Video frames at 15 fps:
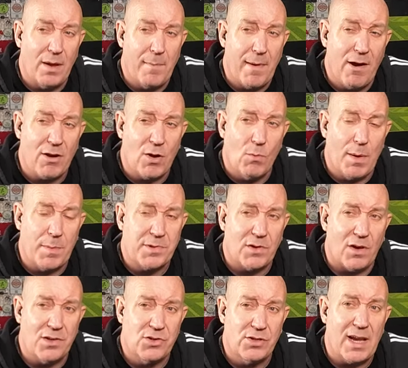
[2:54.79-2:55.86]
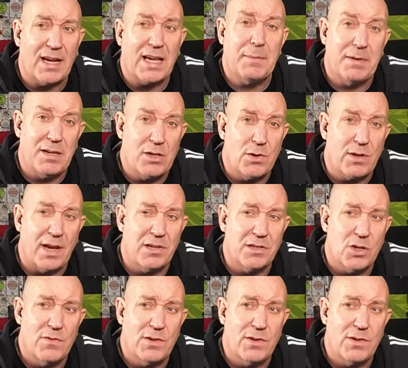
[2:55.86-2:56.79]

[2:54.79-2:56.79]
American websites, you can get them in the UK too.